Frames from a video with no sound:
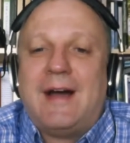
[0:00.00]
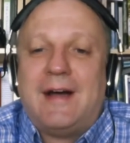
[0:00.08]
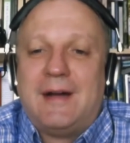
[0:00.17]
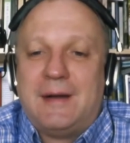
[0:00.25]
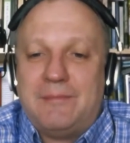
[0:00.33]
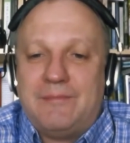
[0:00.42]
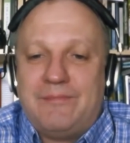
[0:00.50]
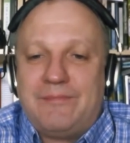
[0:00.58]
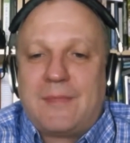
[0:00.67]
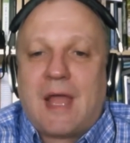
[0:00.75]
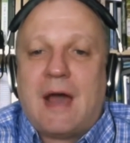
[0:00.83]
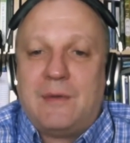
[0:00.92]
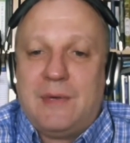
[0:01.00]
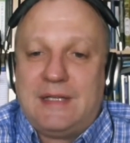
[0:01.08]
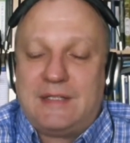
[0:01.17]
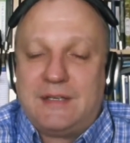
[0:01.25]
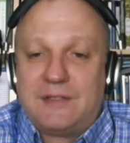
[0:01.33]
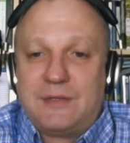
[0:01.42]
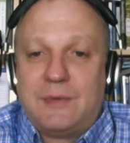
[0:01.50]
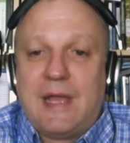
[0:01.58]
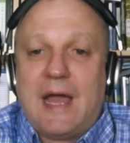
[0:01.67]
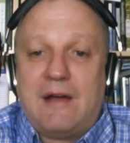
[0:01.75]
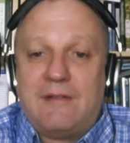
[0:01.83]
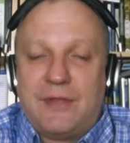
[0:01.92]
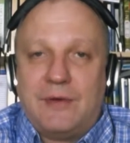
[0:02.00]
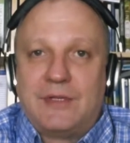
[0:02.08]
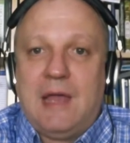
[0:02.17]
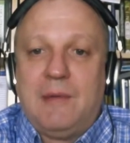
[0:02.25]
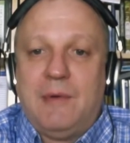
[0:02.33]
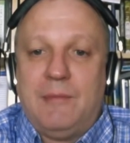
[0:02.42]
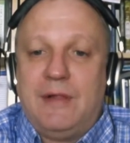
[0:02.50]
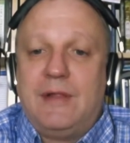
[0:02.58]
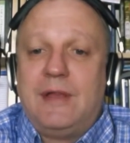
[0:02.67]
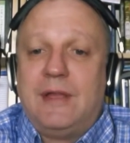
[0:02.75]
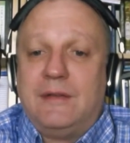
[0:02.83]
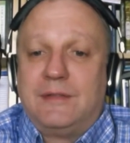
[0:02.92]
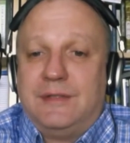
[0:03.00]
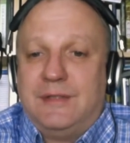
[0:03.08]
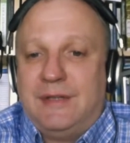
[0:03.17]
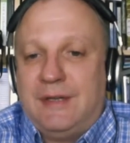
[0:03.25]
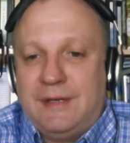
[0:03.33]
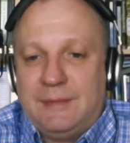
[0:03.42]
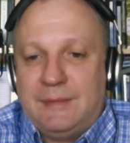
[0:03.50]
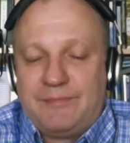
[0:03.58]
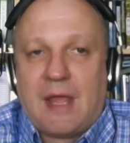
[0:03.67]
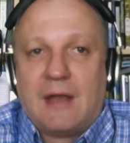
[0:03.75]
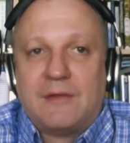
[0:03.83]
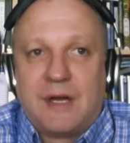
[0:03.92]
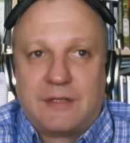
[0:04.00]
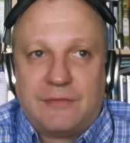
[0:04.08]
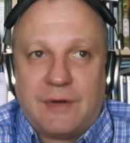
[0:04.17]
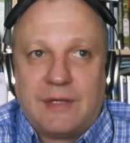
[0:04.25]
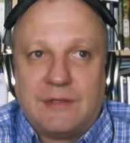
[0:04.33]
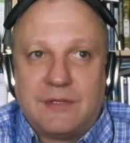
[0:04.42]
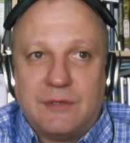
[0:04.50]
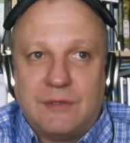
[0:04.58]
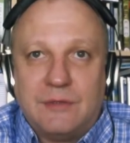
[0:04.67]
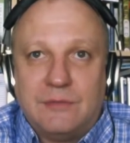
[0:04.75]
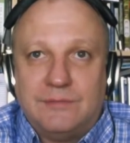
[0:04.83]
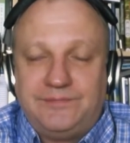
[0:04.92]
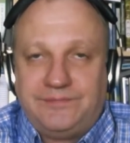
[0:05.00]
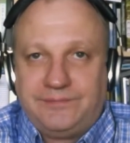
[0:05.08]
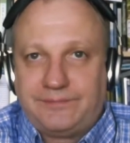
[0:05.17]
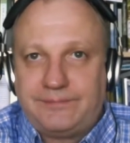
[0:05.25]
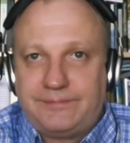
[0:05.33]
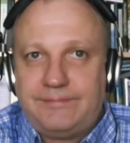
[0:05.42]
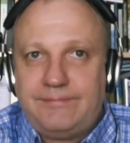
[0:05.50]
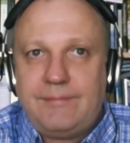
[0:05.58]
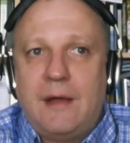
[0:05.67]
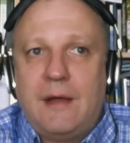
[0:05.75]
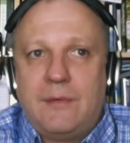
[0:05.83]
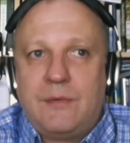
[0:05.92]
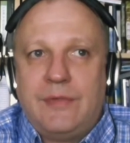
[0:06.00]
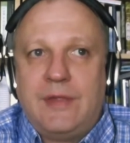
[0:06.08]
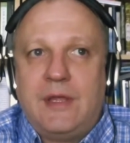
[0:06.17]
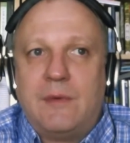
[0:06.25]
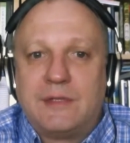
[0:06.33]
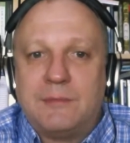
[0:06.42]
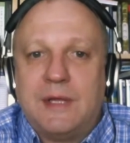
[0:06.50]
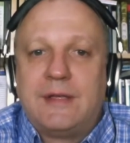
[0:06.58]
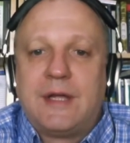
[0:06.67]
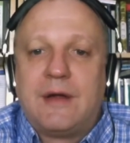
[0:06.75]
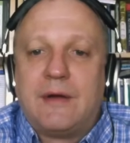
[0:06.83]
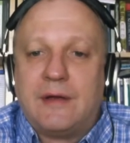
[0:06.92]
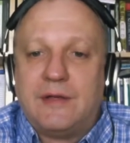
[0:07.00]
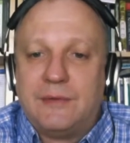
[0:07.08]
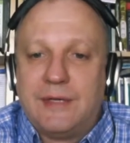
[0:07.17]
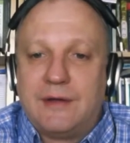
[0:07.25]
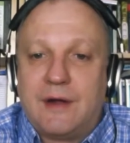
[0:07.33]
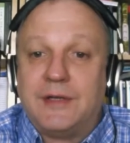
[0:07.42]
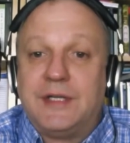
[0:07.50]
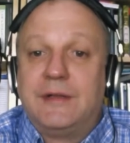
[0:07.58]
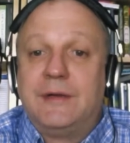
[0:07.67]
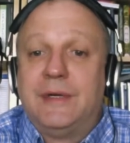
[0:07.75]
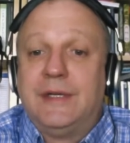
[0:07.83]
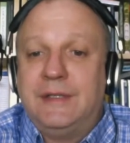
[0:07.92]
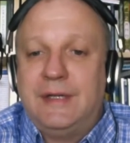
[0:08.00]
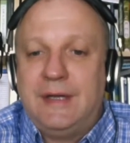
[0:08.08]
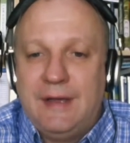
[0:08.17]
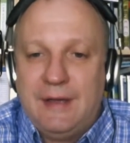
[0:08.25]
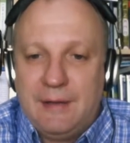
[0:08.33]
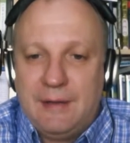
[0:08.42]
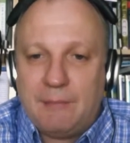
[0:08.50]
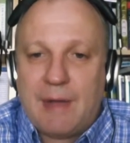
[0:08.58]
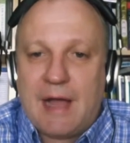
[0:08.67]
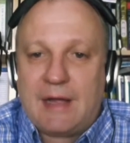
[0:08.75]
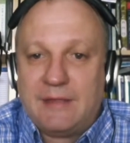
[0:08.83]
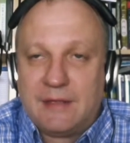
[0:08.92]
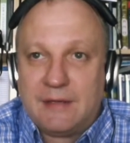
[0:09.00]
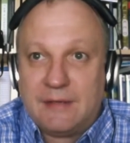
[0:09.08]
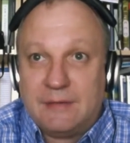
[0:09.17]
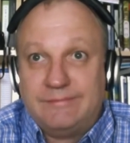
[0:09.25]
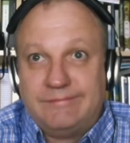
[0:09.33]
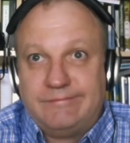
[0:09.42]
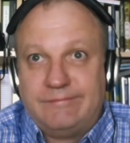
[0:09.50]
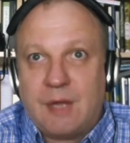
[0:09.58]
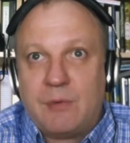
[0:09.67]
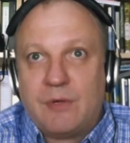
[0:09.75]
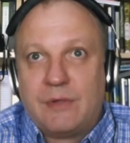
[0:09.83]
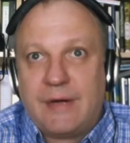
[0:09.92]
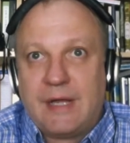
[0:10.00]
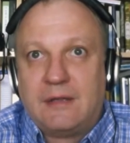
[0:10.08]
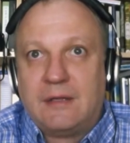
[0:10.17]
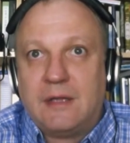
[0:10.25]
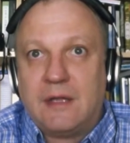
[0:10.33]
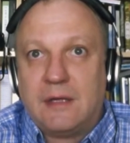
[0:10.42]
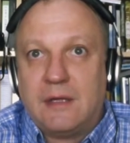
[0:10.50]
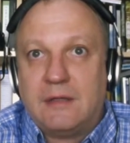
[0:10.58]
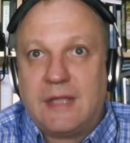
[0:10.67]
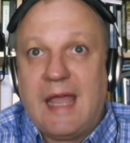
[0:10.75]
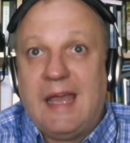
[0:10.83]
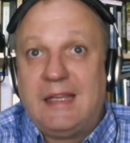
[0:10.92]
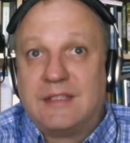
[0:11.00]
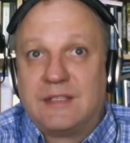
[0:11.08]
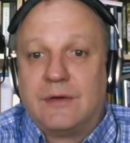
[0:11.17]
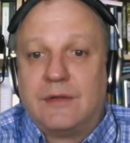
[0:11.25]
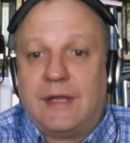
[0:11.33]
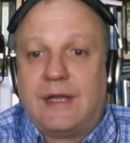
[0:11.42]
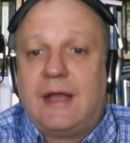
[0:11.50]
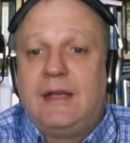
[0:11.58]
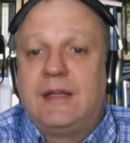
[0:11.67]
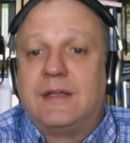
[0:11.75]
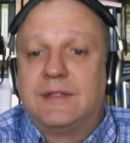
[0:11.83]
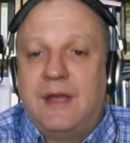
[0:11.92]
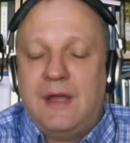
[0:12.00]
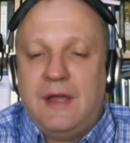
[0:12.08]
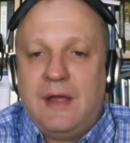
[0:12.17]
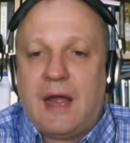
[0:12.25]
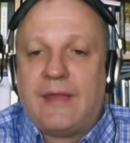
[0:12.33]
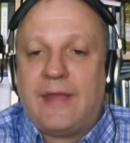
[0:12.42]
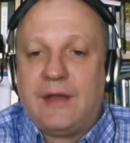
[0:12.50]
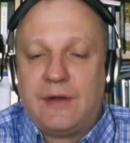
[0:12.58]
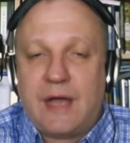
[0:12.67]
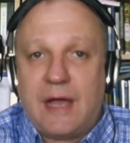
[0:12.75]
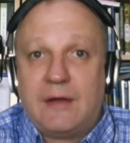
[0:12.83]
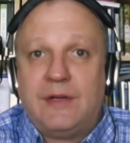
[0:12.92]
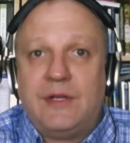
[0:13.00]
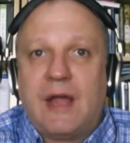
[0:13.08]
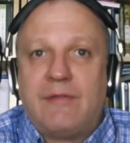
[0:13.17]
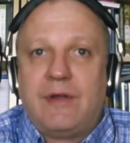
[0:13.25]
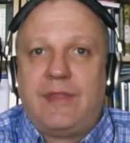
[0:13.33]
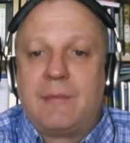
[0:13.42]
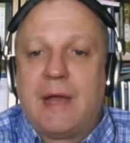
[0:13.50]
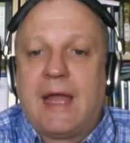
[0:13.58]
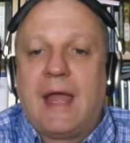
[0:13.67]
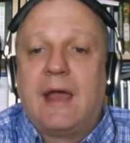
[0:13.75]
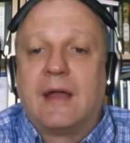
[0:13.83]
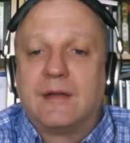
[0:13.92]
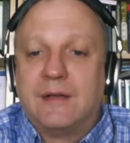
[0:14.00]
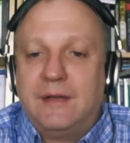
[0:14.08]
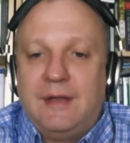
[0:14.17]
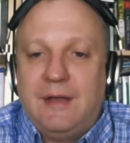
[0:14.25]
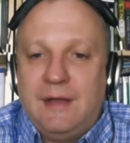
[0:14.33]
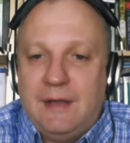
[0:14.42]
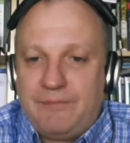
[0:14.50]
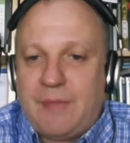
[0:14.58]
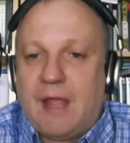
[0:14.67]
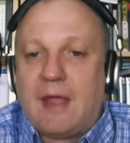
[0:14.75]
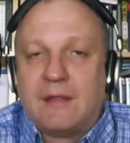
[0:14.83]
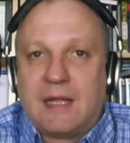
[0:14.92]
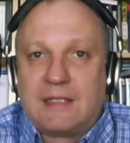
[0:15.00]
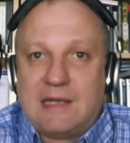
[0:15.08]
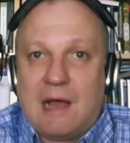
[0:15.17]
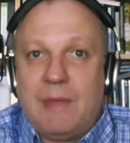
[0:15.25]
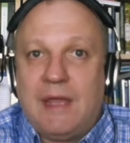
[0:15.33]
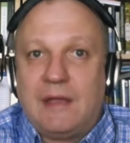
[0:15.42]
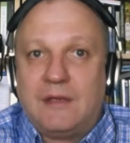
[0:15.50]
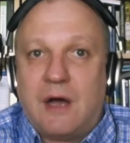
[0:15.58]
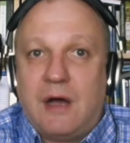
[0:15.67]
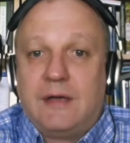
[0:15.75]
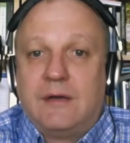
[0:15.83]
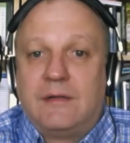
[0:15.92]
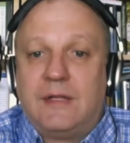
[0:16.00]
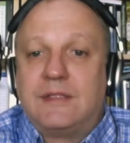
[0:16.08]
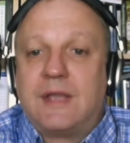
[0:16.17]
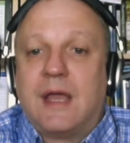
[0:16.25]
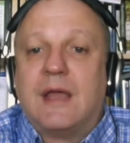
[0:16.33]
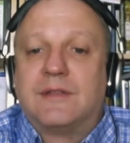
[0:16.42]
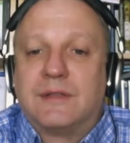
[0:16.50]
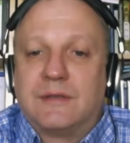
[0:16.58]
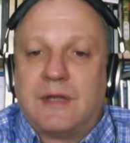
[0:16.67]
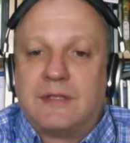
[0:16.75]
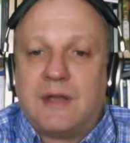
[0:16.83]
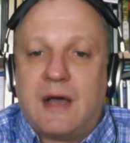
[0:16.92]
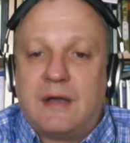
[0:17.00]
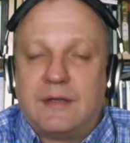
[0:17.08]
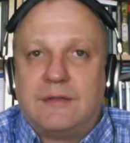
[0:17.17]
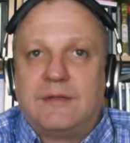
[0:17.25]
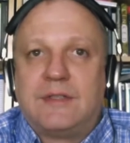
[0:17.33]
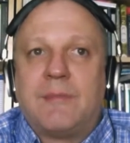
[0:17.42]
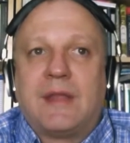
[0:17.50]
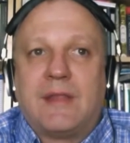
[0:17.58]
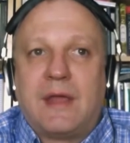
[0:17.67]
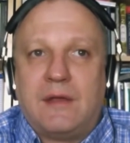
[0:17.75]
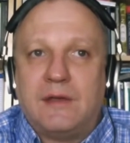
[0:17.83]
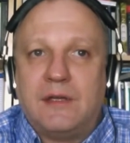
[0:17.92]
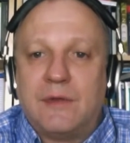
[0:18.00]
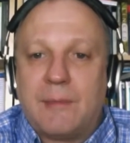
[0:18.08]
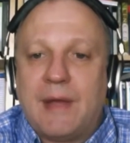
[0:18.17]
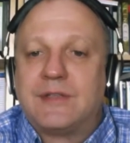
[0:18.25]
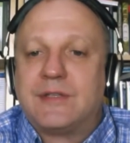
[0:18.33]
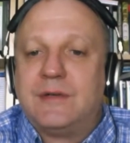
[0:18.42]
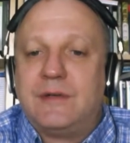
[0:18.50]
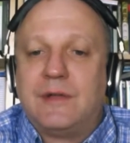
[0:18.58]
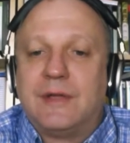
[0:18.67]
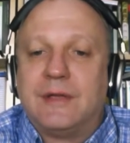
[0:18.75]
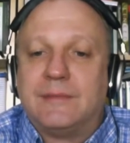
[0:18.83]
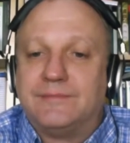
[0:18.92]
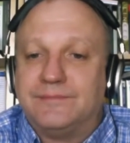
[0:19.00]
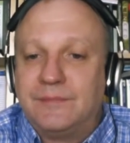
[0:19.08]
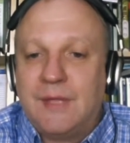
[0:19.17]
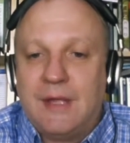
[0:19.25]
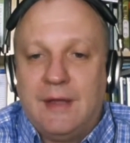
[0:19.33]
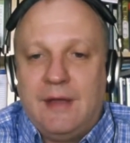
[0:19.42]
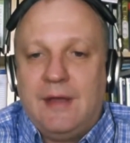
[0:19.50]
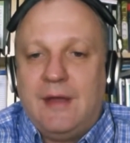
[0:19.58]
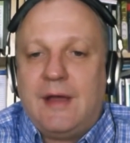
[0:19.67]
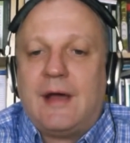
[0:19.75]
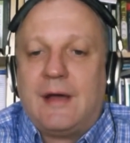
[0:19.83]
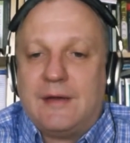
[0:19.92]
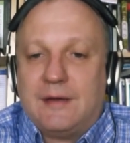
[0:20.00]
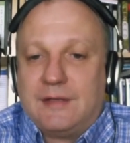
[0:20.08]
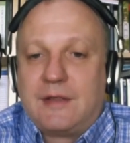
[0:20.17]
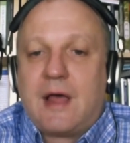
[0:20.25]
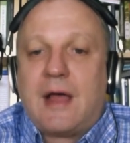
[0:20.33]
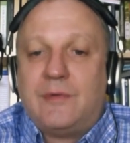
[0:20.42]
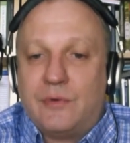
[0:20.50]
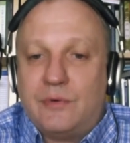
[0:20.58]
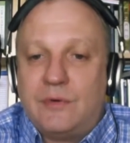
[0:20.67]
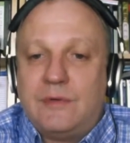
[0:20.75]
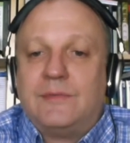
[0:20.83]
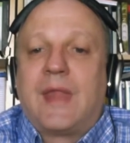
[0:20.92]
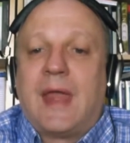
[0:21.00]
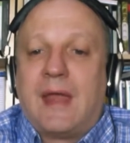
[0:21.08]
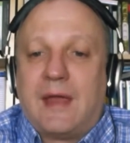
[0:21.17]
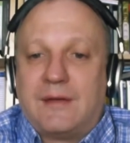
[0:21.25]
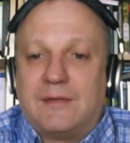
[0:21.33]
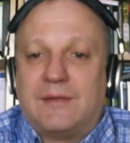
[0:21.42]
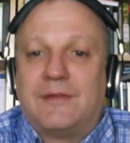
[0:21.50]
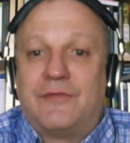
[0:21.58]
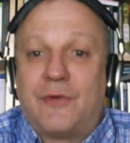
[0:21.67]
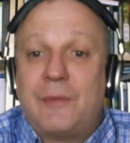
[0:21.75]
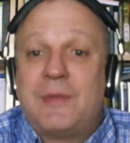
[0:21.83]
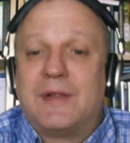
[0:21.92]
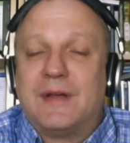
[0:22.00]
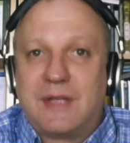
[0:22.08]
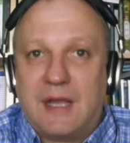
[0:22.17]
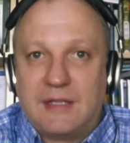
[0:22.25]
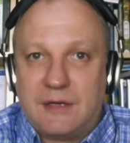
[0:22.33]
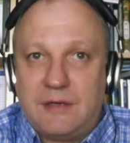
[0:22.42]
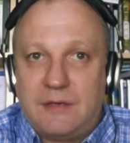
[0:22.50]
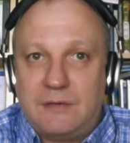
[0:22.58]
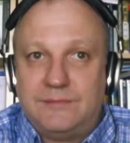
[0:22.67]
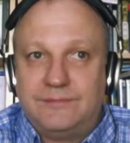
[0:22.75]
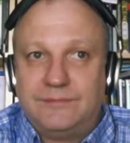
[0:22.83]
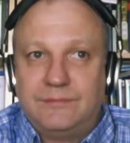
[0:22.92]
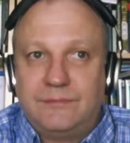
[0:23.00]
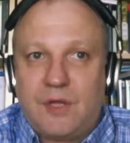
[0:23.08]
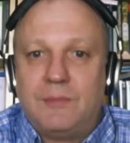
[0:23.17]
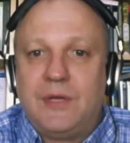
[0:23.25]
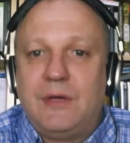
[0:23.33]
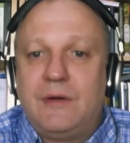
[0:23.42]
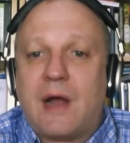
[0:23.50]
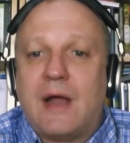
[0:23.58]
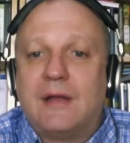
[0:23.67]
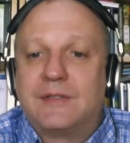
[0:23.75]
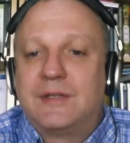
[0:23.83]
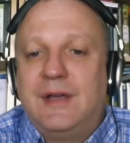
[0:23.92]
Um, how do we exist? Do we have those capabilities? And I've talked to friends who uh, were in the U.S. military and doing artillery. Back in the, they were learning it in the, the 80s and early 90s, and they knew how to do everything by hand. And that's not being taught these days. It's not something that you can do with a pencil and uh, a slide rule and formulas. It's all computerized.